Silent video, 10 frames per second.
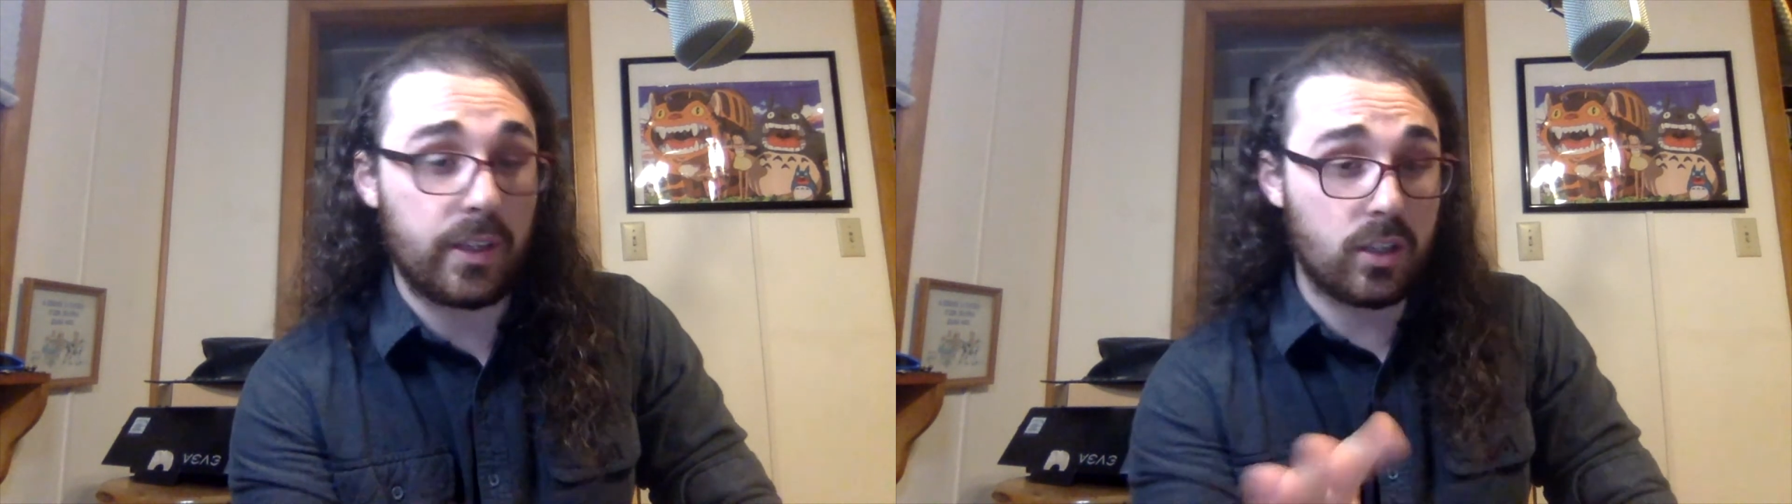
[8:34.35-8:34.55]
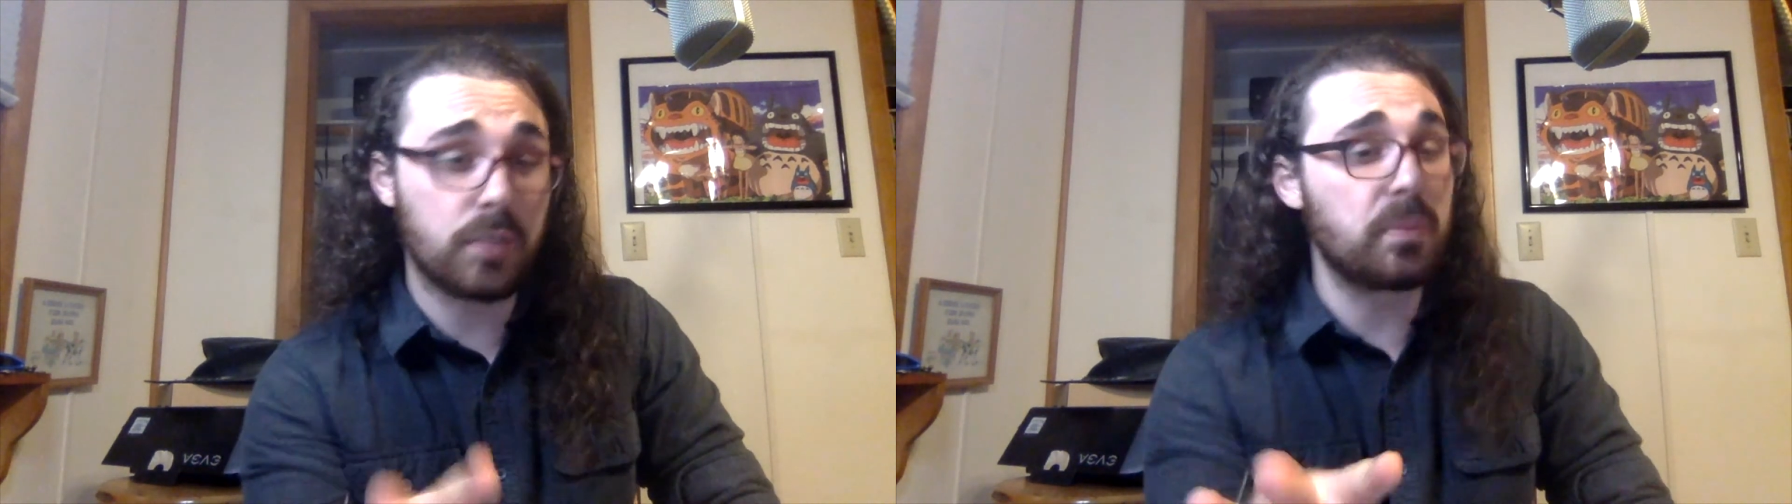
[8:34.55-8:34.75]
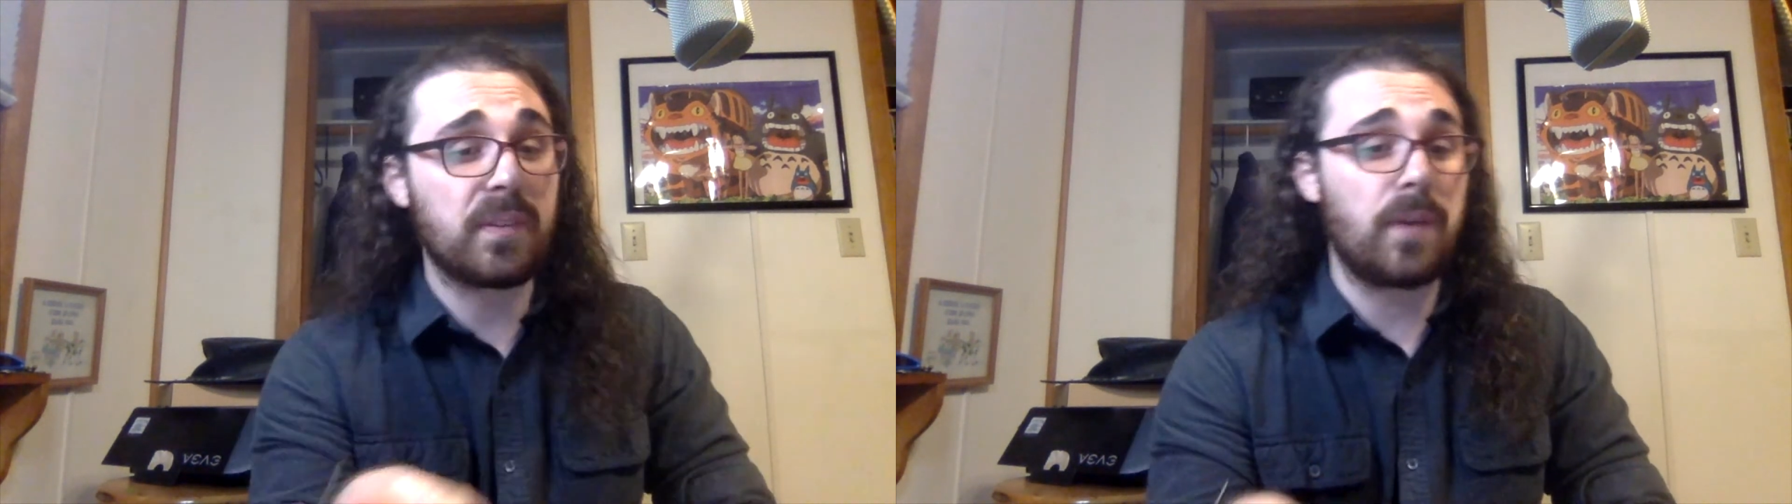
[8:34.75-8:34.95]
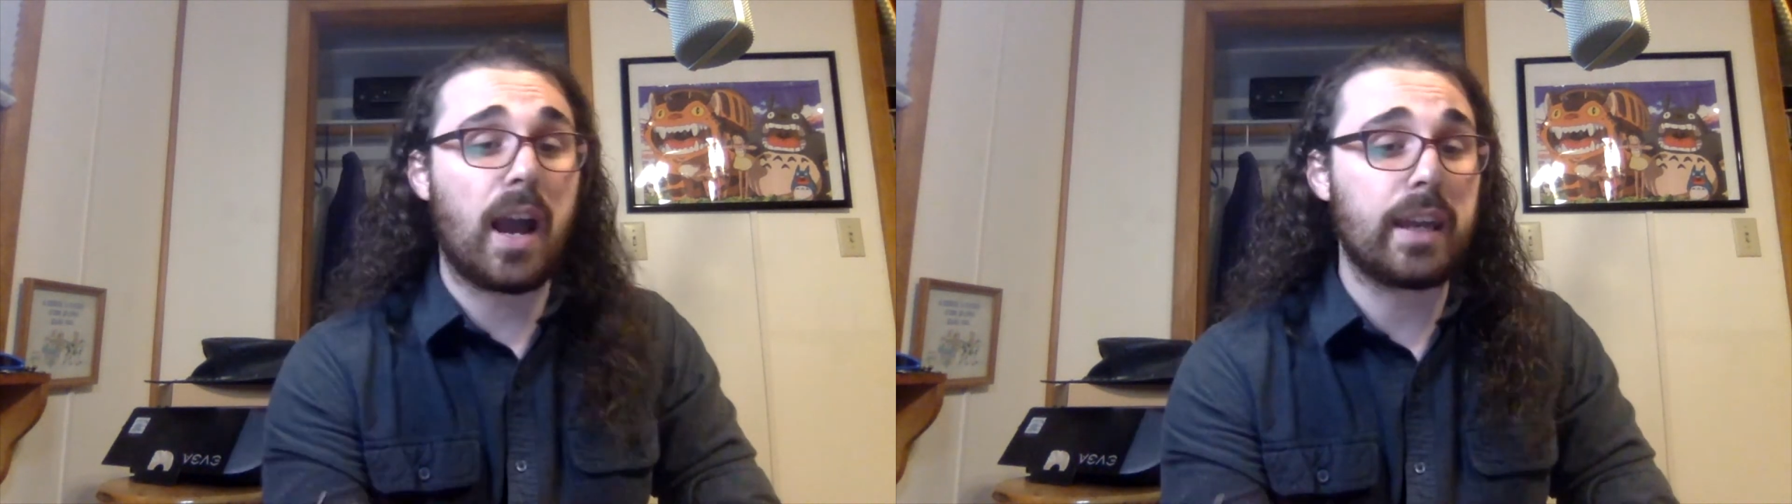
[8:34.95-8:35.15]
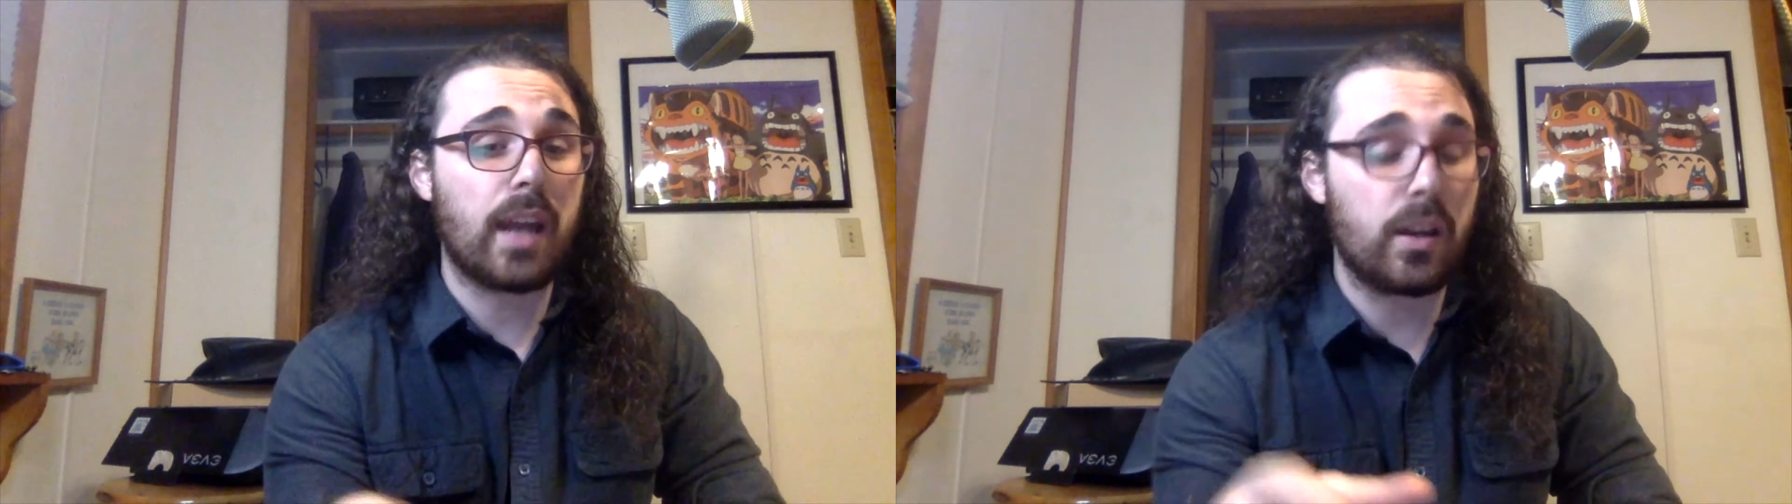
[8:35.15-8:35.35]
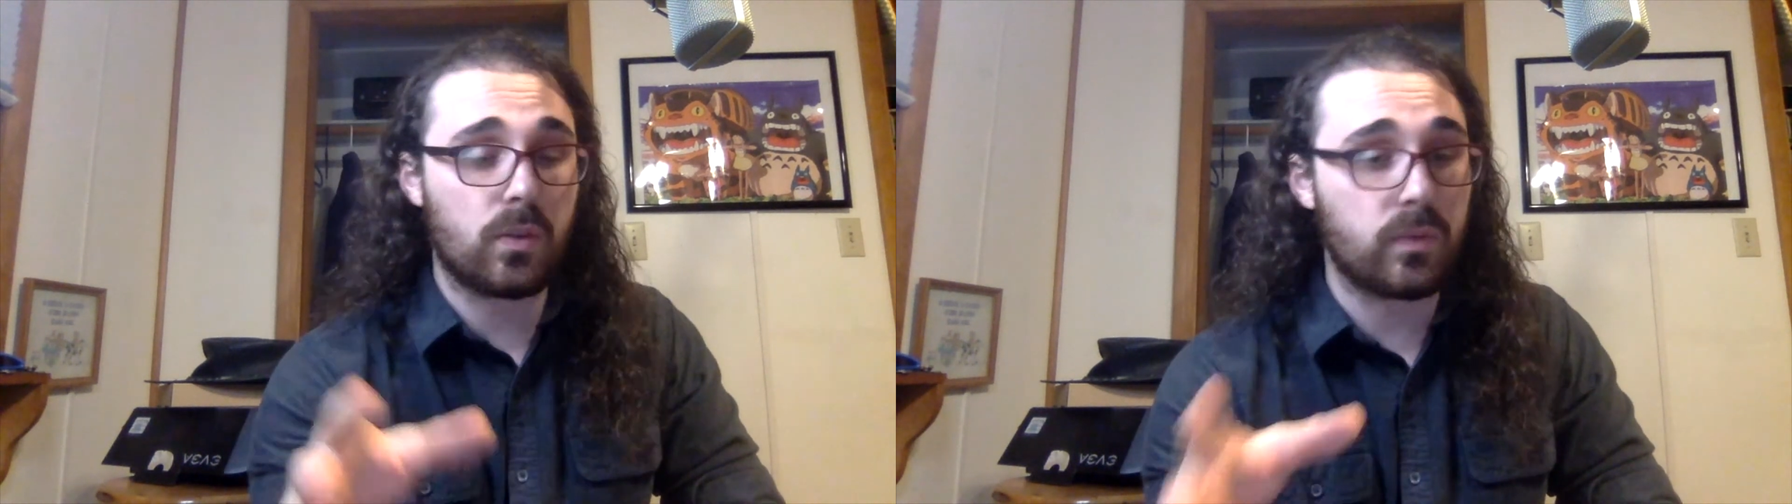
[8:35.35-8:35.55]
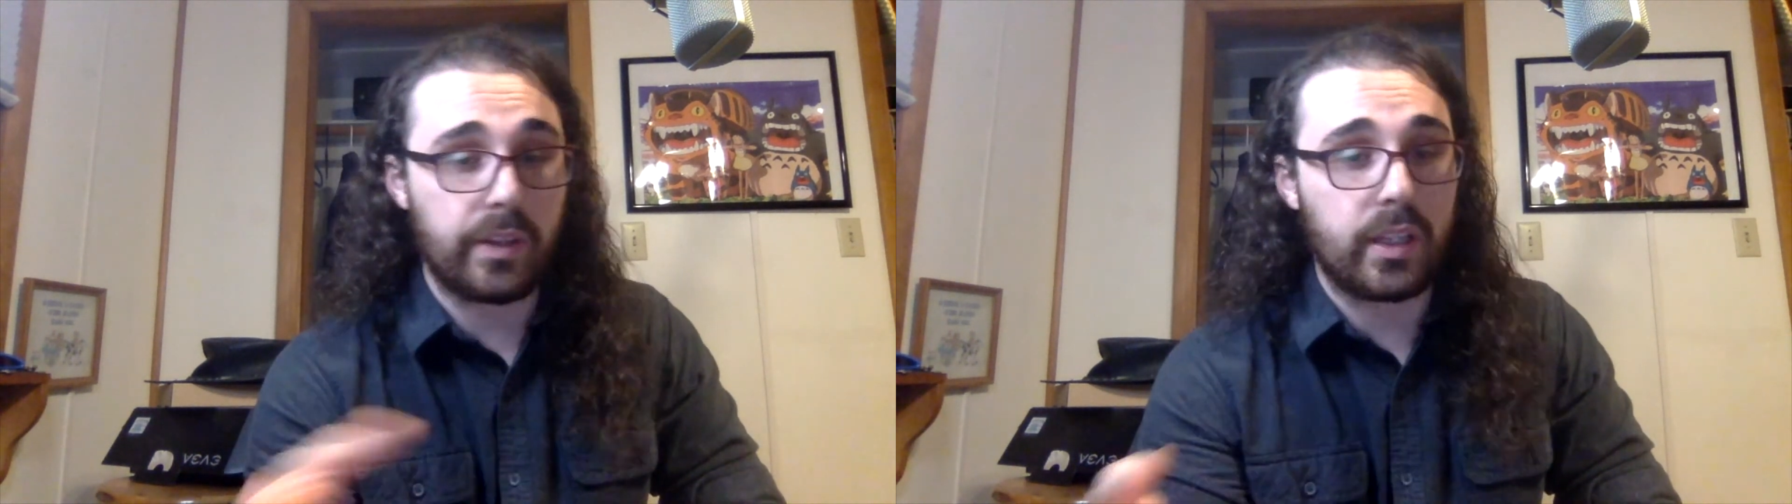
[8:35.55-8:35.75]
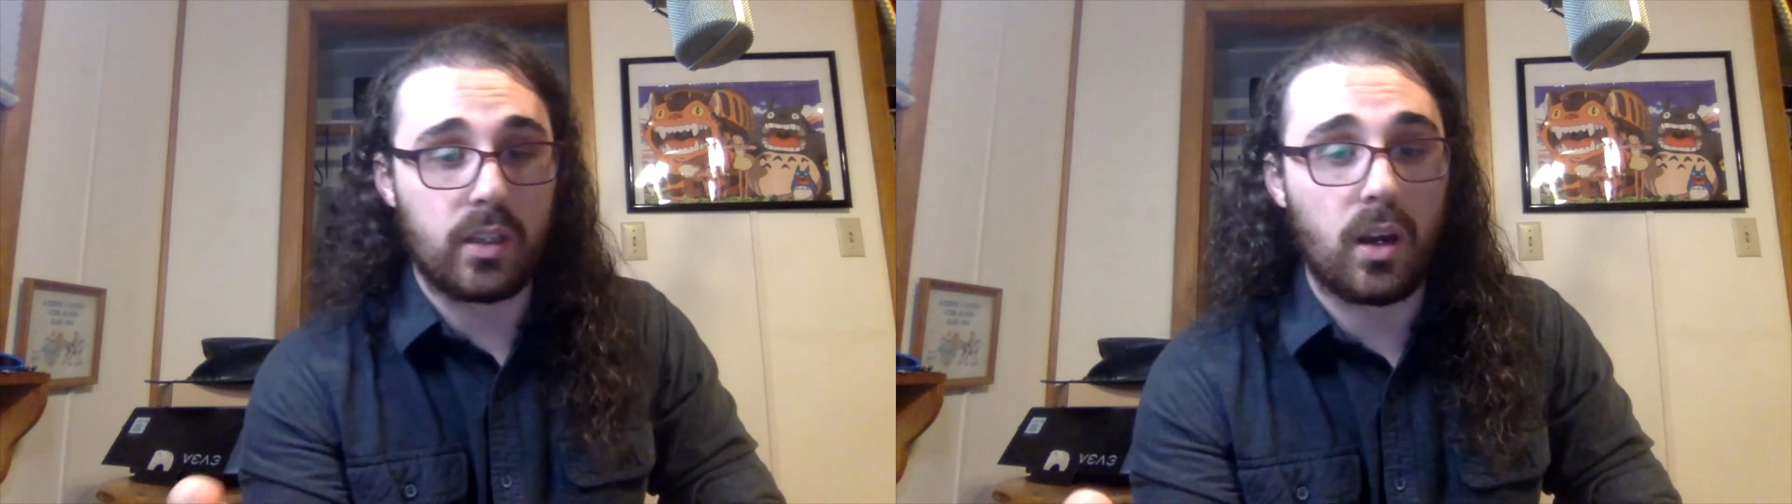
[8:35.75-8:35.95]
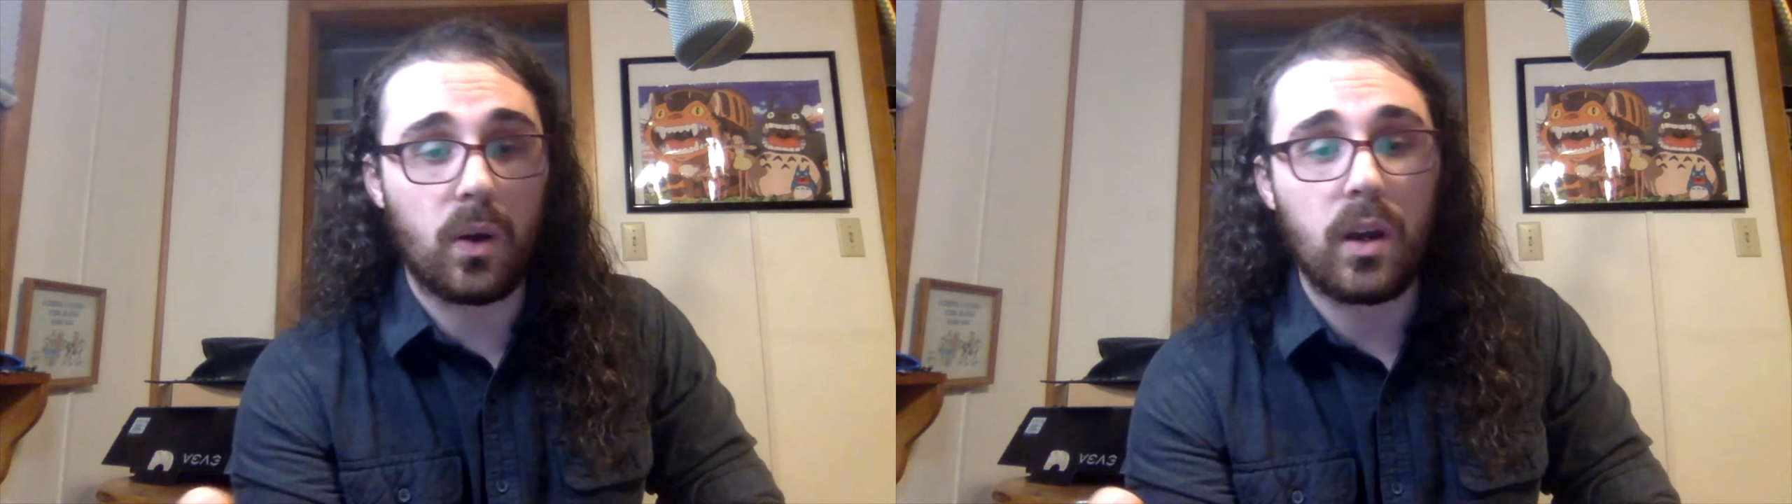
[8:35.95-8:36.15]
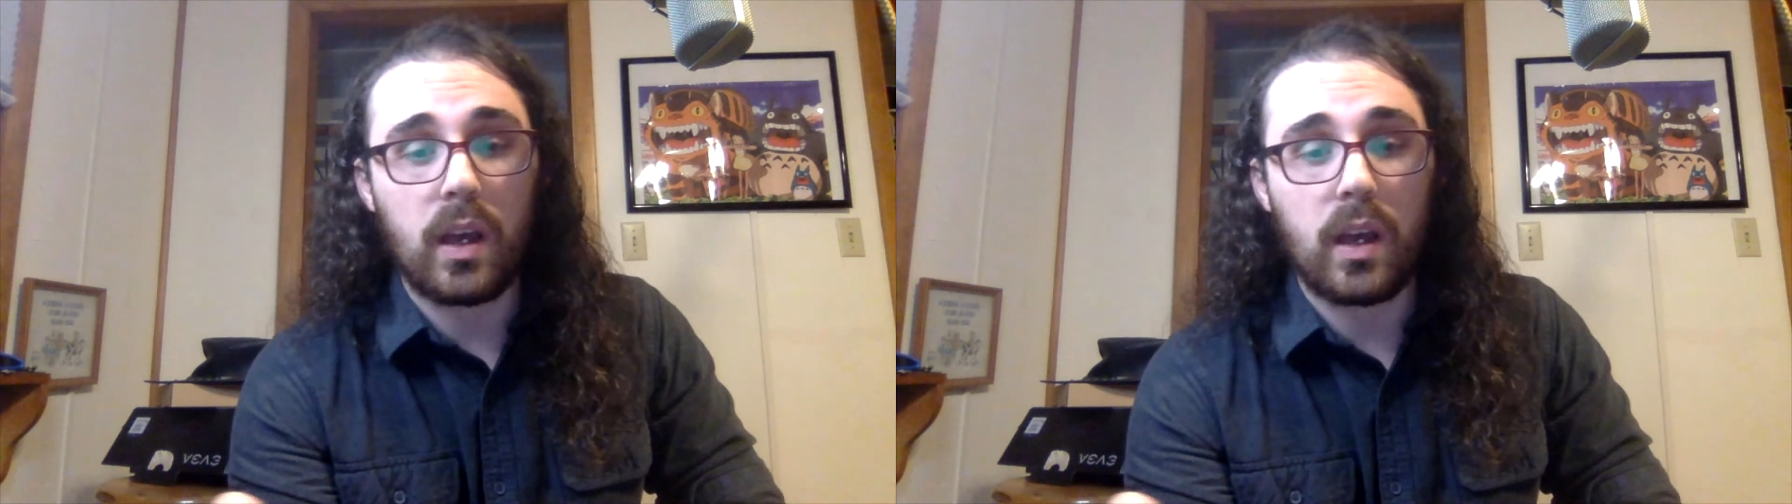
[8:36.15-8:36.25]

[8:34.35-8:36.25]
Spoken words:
It could be fine, I don't really know.